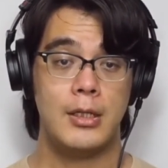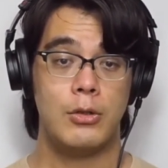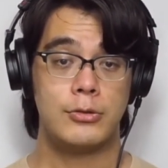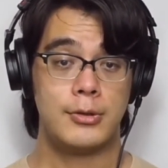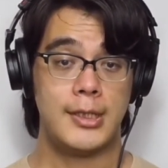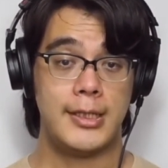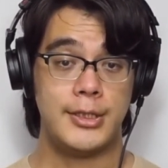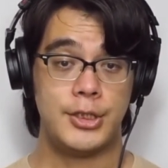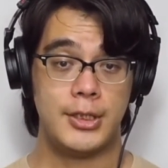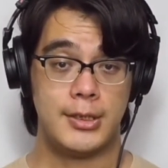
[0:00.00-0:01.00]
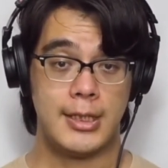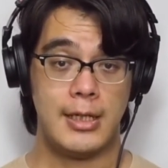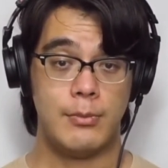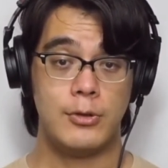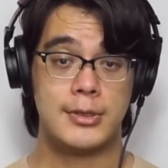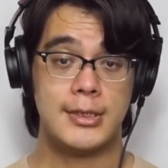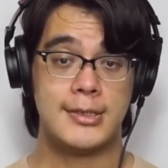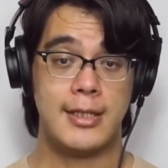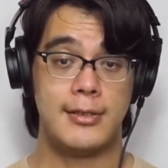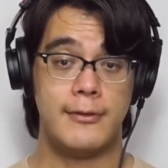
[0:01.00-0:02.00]
Hosoda and Shinkai mostly
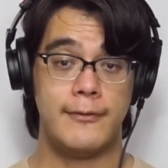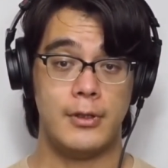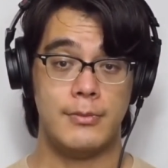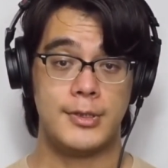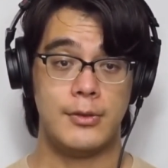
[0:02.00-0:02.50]
set their films